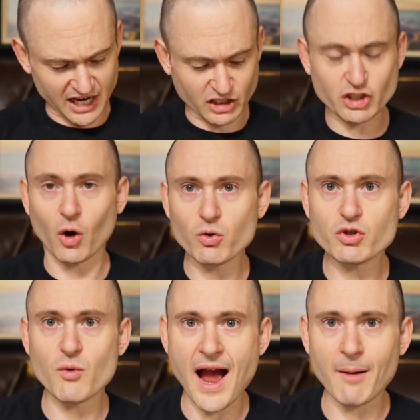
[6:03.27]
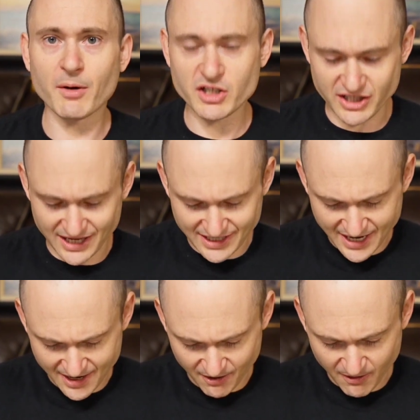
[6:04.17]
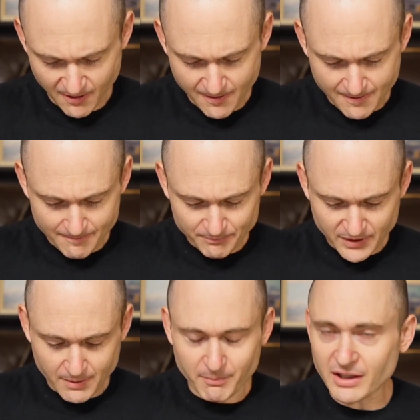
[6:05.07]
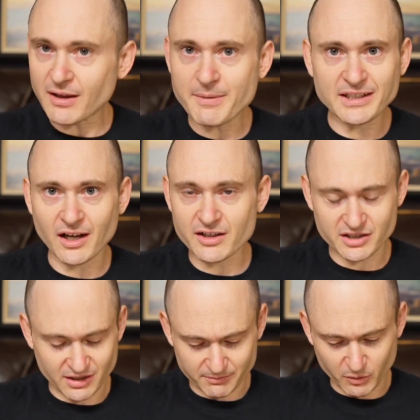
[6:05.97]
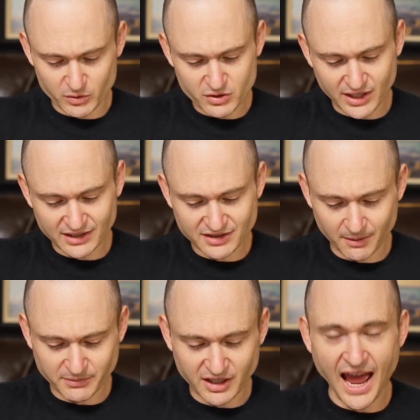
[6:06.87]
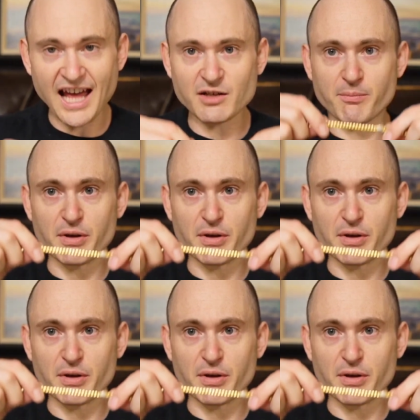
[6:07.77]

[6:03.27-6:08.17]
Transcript: it shows you how much they care. But let me tell you something when you get something as